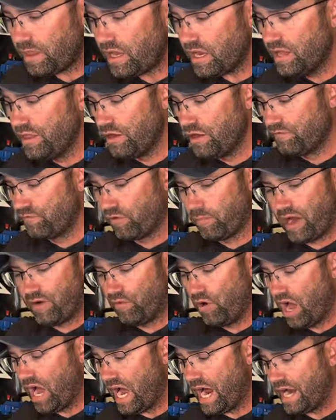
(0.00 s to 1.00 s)
And then for my
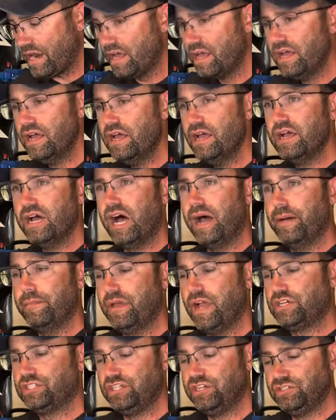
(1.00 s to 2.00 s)
rod, I'm
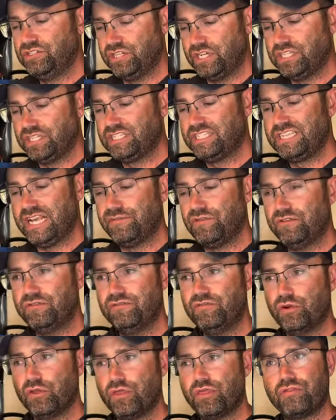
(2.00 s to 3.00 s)
actually using a
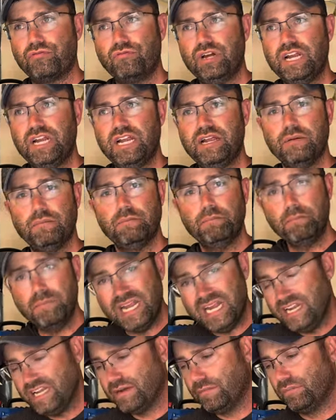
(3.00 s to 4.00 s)
7'3"
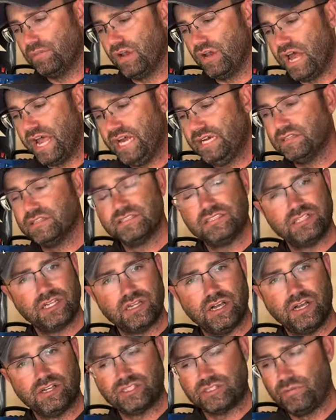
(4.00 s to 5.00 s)
medium light. This is a
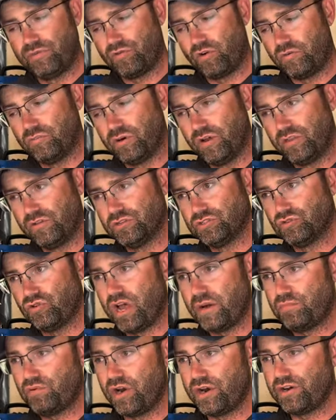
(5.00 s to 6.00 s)
custom Thorn Brothers
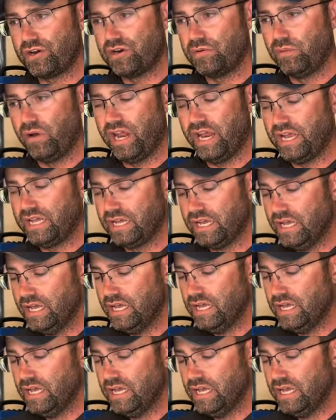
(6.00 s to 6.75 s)
rod, Predator Blank.